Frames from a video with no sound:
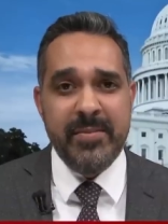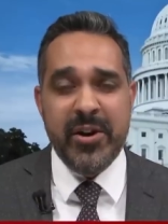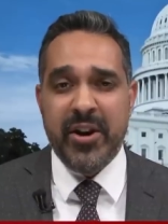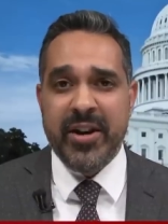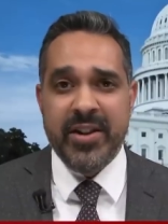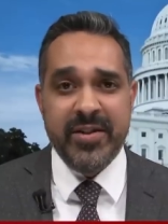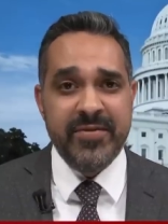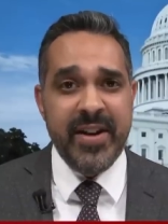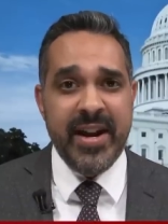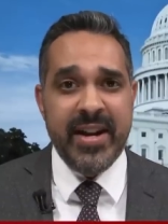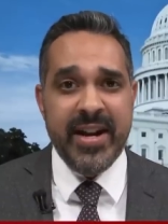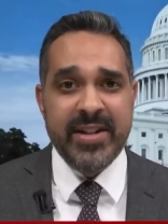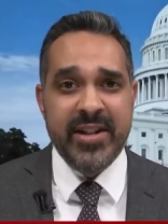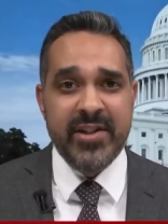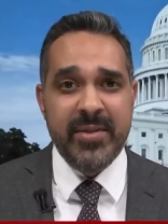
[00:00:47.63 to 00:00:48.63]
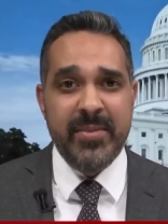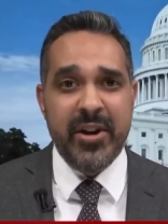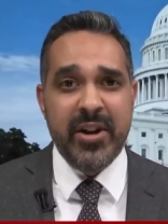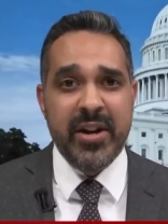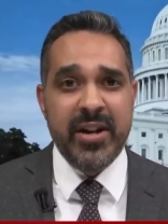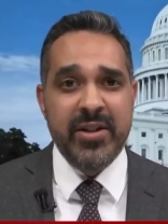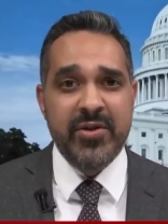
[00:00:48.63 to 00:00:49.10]
American finances,
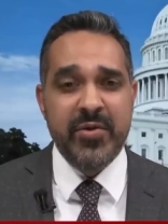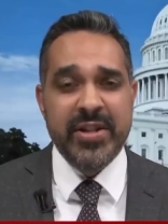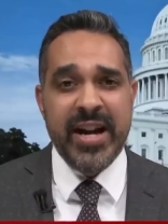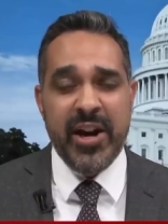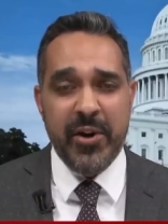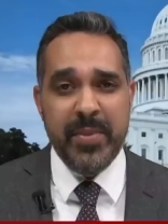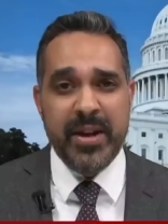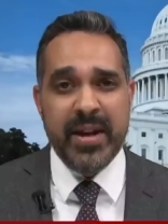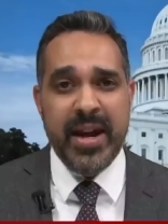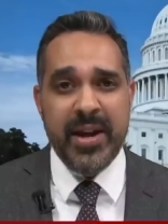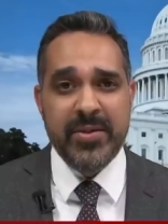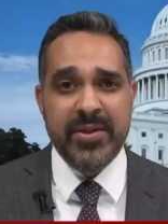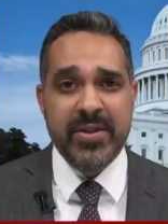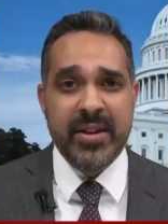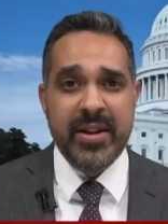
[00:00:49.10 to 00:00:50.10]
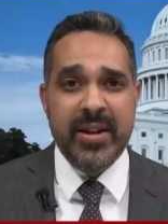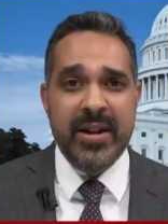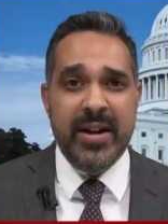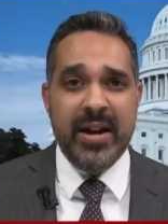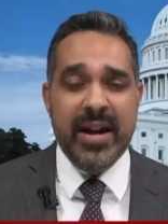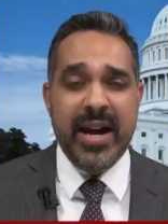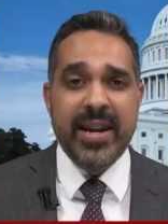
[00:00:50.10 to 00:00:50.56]
Americans' retirement accounts.
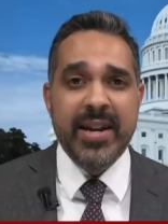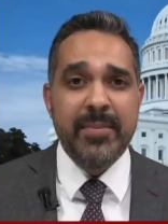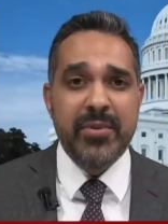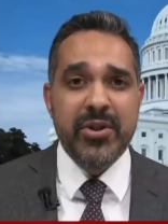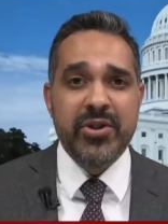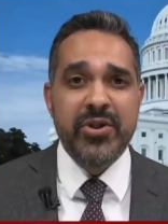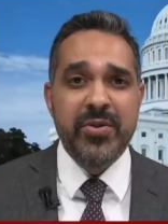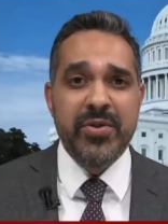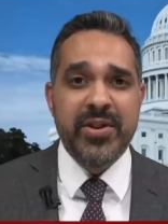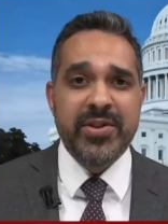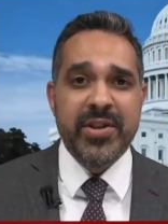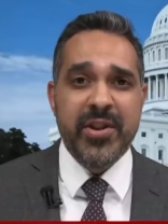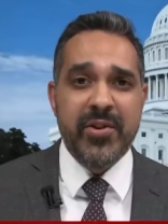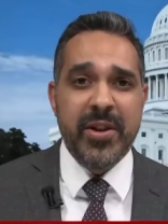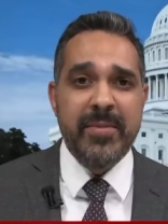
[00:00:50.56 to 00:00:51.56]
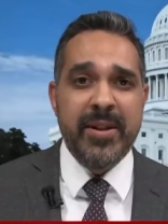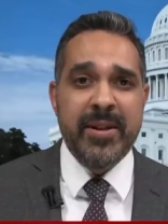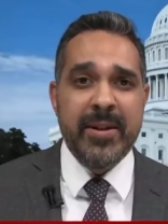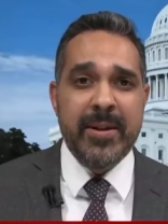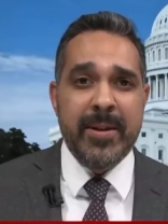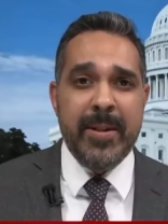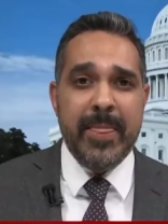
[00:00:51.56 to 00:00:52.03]
And number two, this agreement